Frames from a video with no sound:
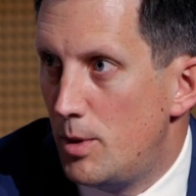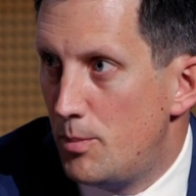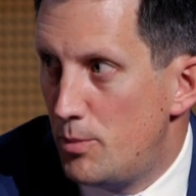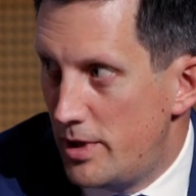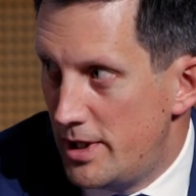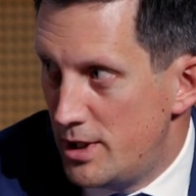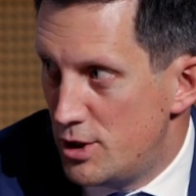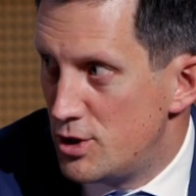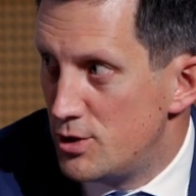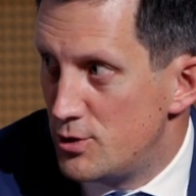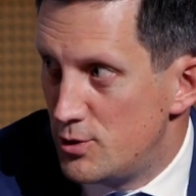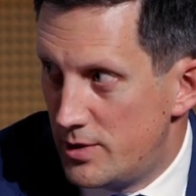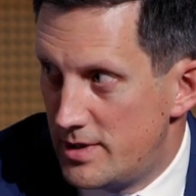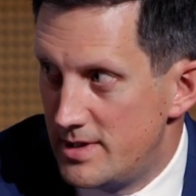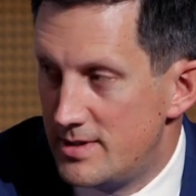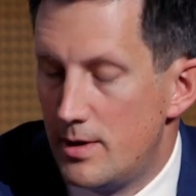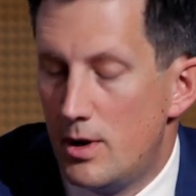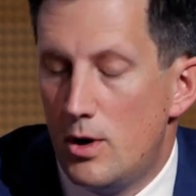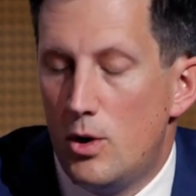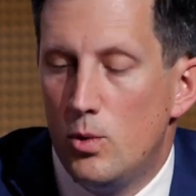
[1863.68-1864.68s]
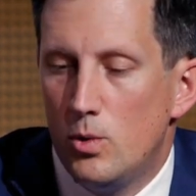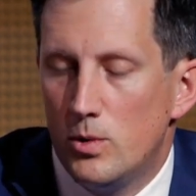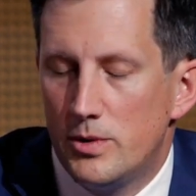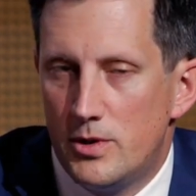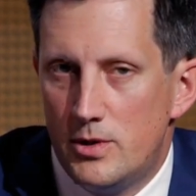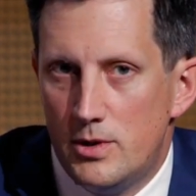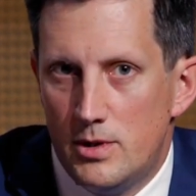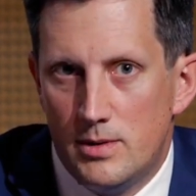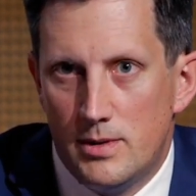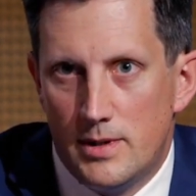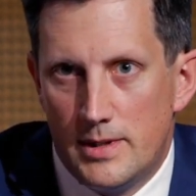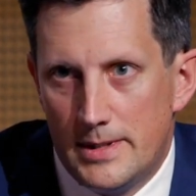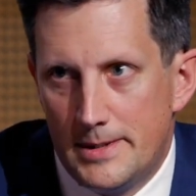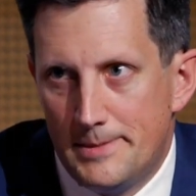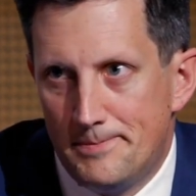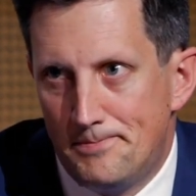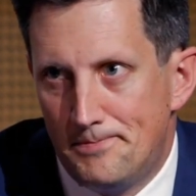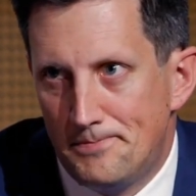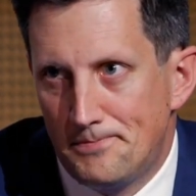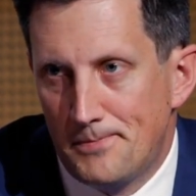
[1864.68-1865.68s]
population, so these are
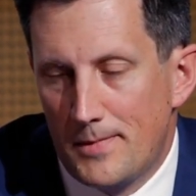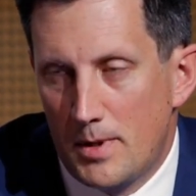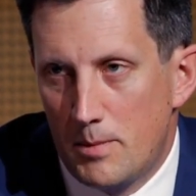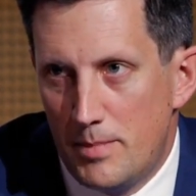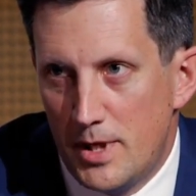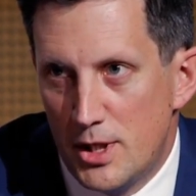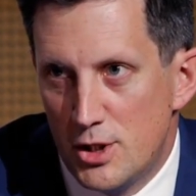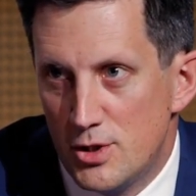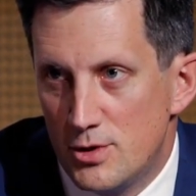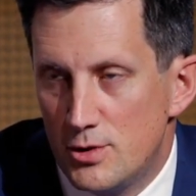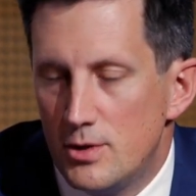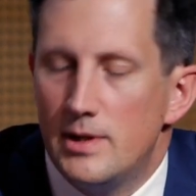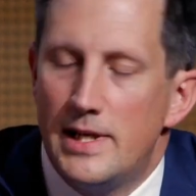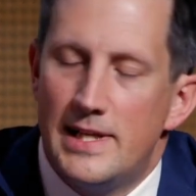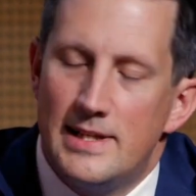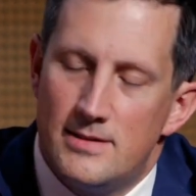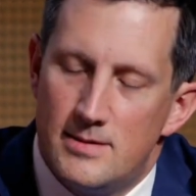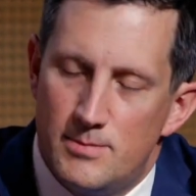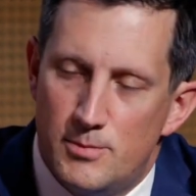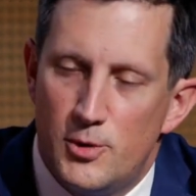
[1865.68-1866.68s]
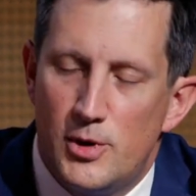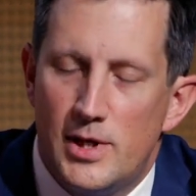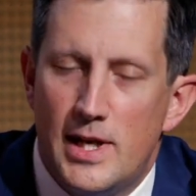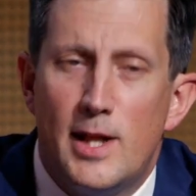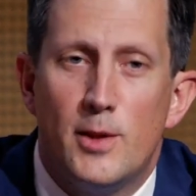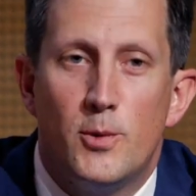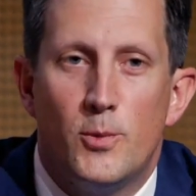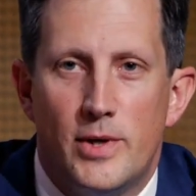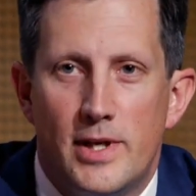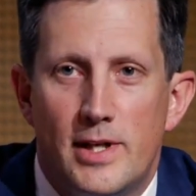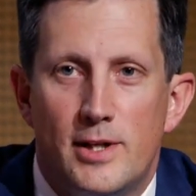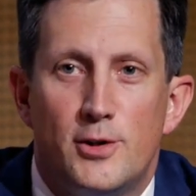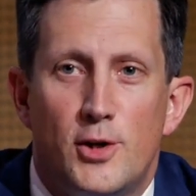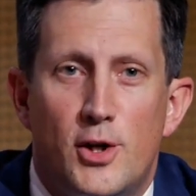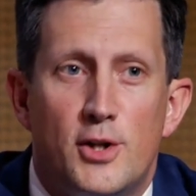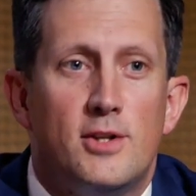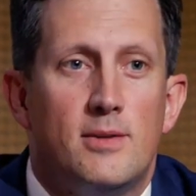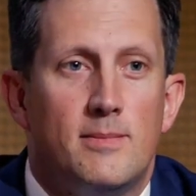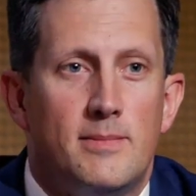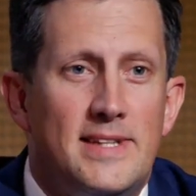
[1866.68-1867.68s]
older patients, or let's put it out the way, they're
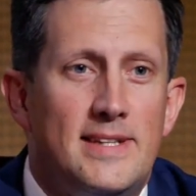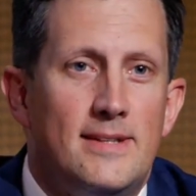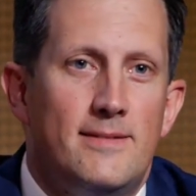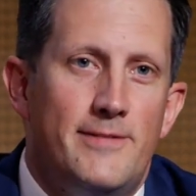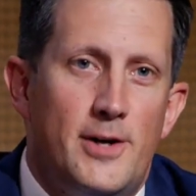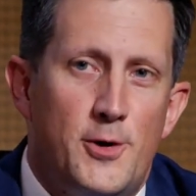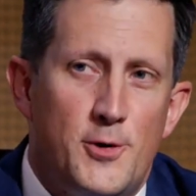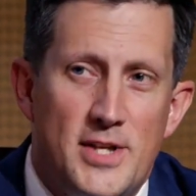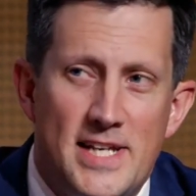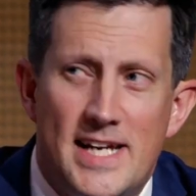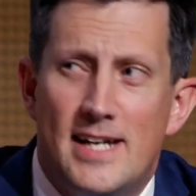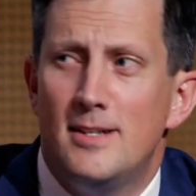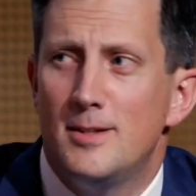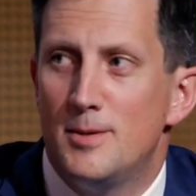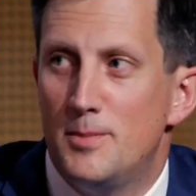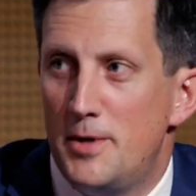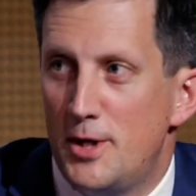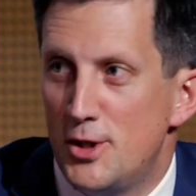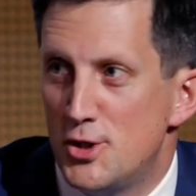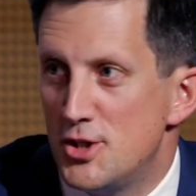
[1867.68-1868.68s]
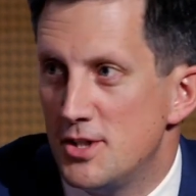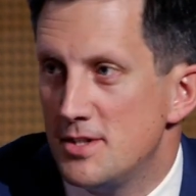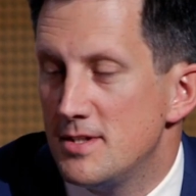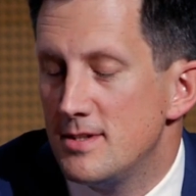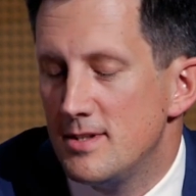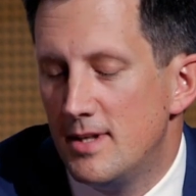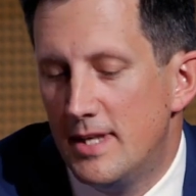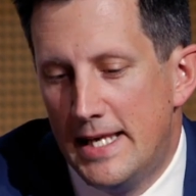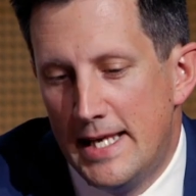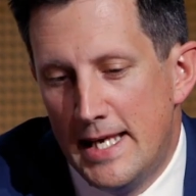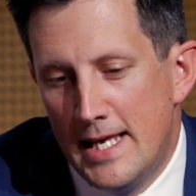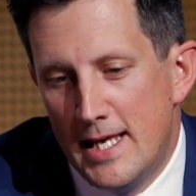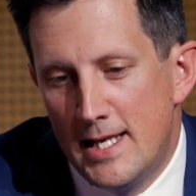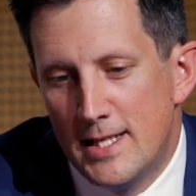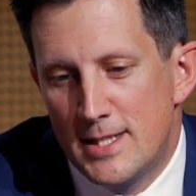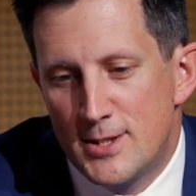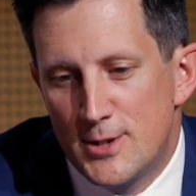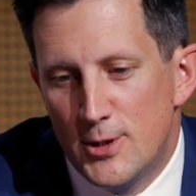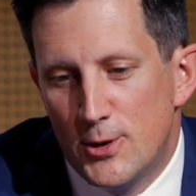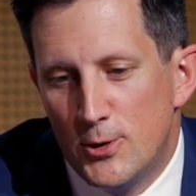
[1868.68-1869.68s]
not very young patients.
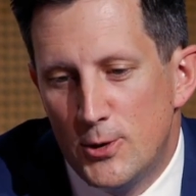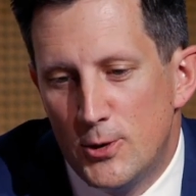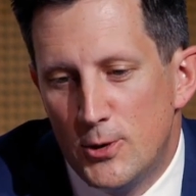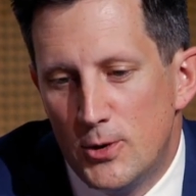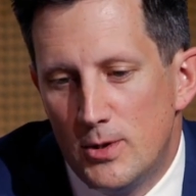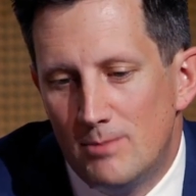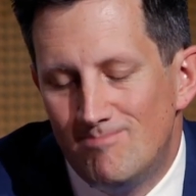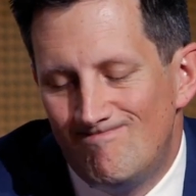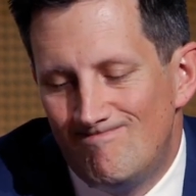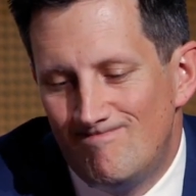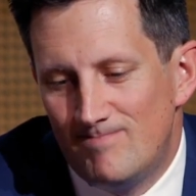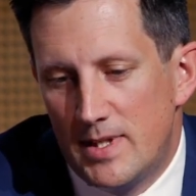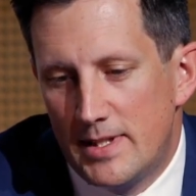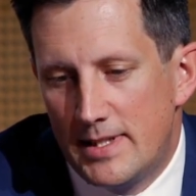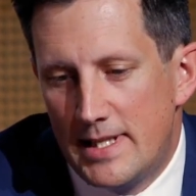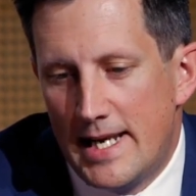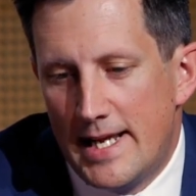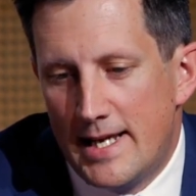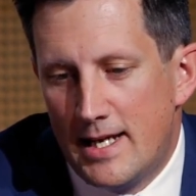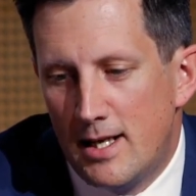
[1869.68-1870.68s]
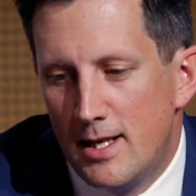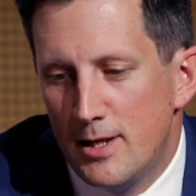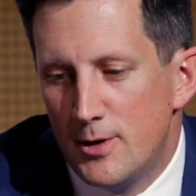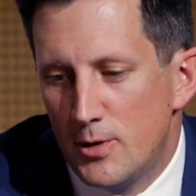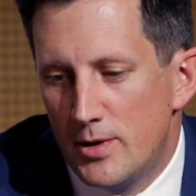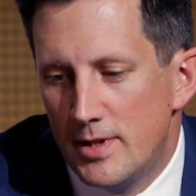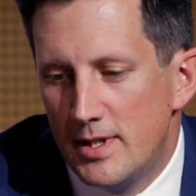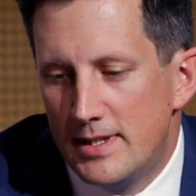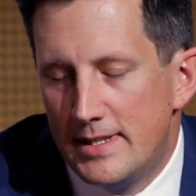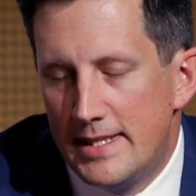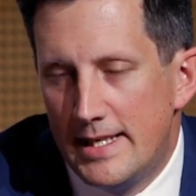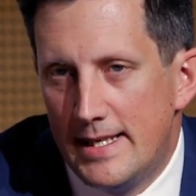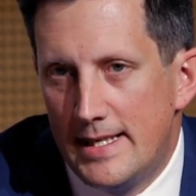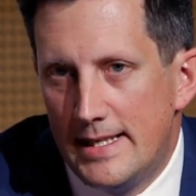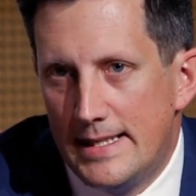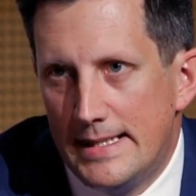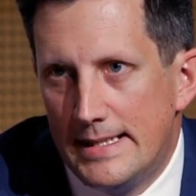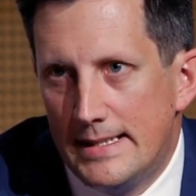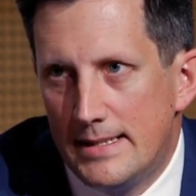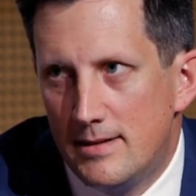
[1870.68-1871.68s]
So the likelihood that
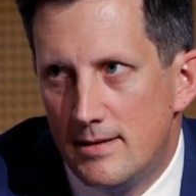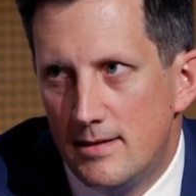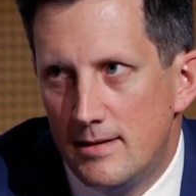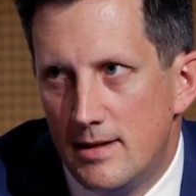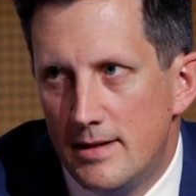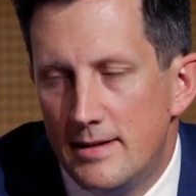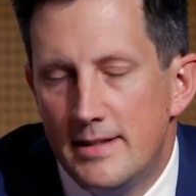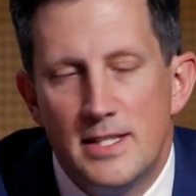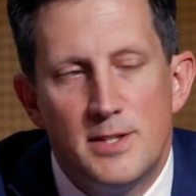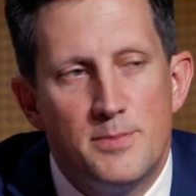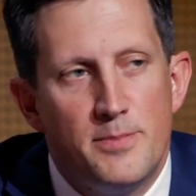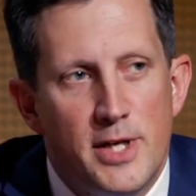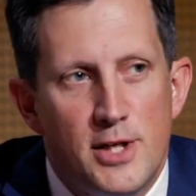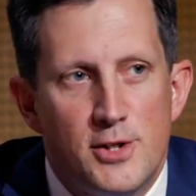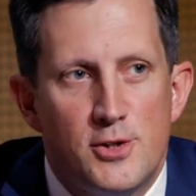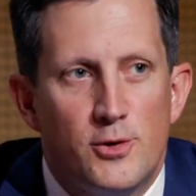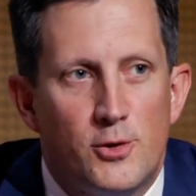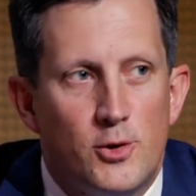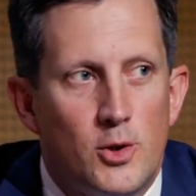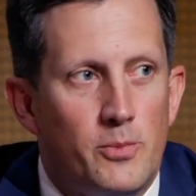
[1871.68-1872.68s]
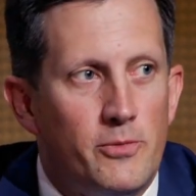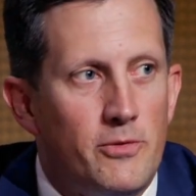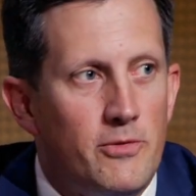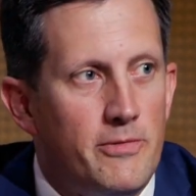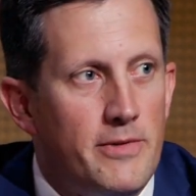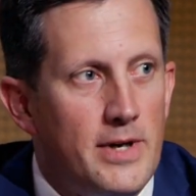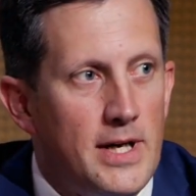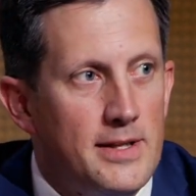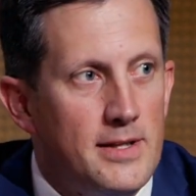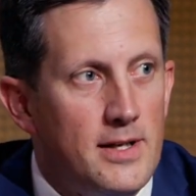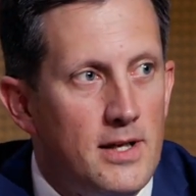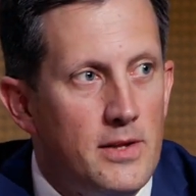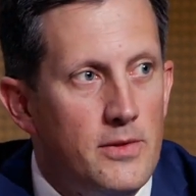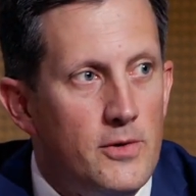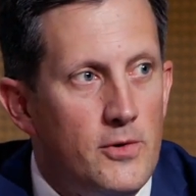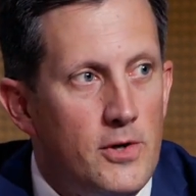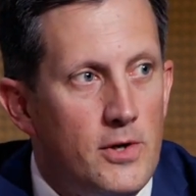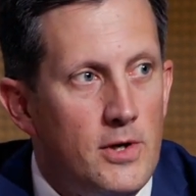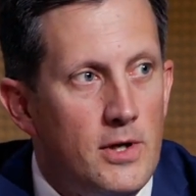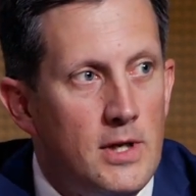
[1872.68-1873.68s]
that in this patient group we find
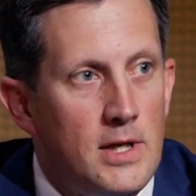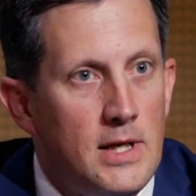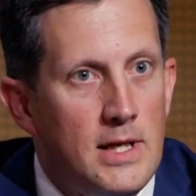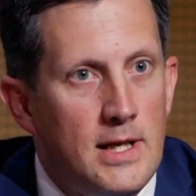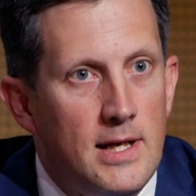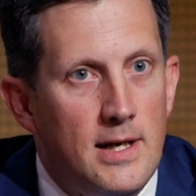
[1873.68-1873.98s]
other